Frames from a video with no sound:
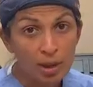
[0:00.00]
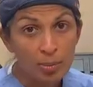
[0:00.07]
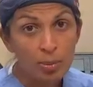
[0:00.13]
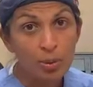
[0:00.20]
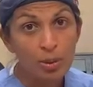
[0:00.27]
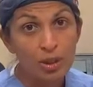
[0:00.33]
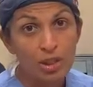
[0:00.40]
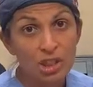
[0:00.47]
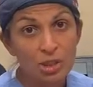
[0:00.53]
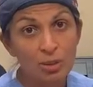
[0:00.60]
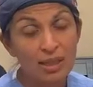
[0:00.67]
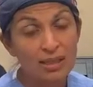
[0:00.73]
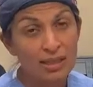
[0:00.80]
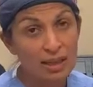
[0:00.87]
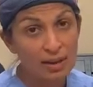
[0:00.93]
important to
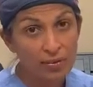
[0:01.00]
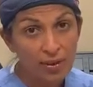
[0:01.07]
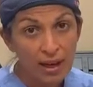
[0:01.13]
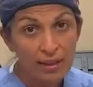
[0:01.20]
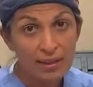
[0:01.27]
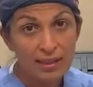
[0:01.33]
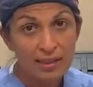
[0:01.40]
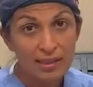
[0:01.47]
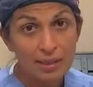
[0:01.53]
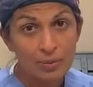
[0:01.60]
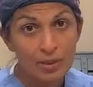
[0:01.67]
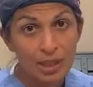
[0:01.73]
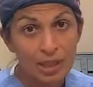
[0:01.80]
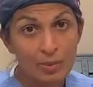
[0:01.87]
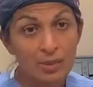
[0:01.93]
identify these
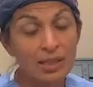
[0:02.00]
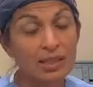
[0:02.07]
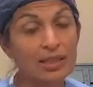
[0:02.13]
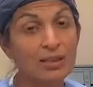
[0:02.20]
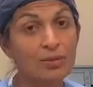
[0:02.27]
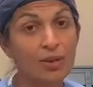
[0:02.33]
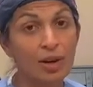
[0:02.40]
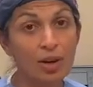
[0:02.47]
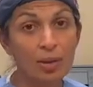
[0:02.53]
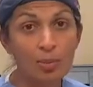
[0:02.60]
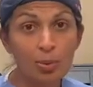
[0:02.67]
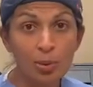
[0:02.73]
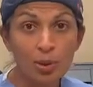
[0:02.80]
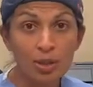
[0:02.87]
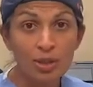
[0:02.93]
symptoms. It's very
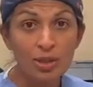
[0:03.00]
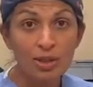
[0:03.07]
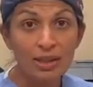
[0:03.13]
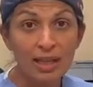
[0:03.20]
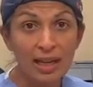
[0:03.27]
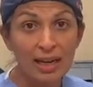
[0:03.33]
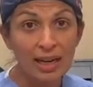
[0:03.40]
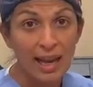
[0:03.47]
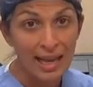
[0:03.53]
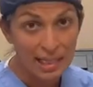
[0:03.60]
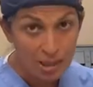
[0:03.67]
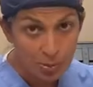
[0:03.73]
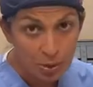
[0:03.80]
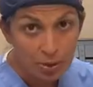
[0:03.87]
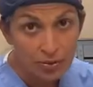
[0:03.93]
important to get an expert